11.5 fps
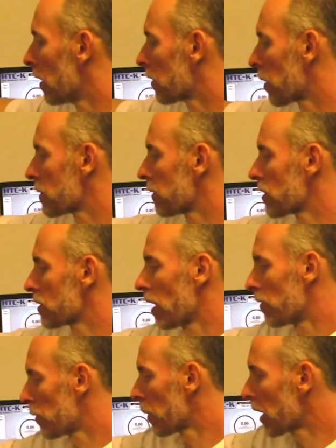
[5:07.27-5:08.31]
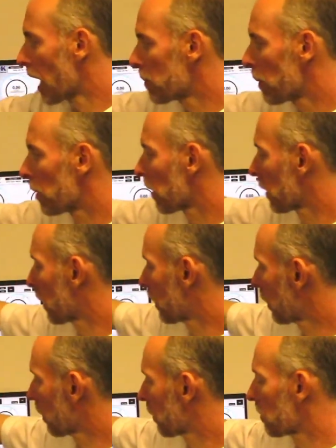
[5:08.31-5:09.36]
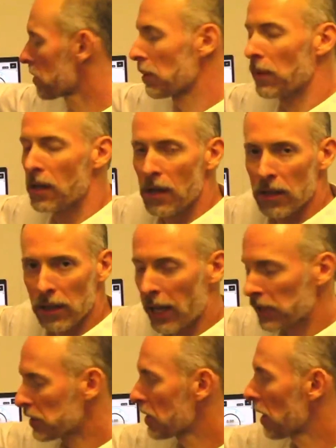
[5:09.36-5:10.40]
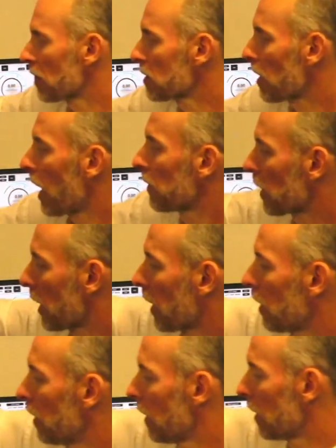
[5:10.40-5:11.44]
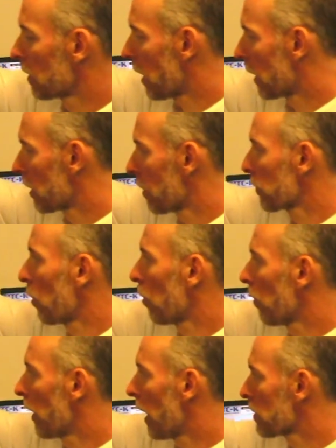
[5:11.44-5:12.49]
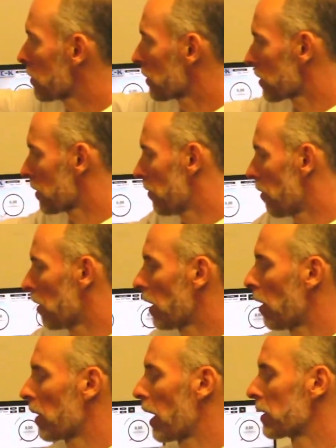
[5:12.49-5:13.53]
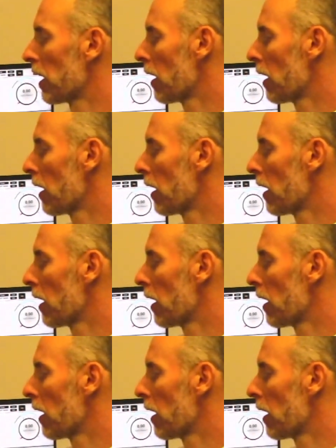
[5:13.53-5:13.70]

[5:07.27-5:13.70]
terms of just viewing capability in here. There's some latches on the side that kind of tighten up to hold that so it doesn't fall down on you.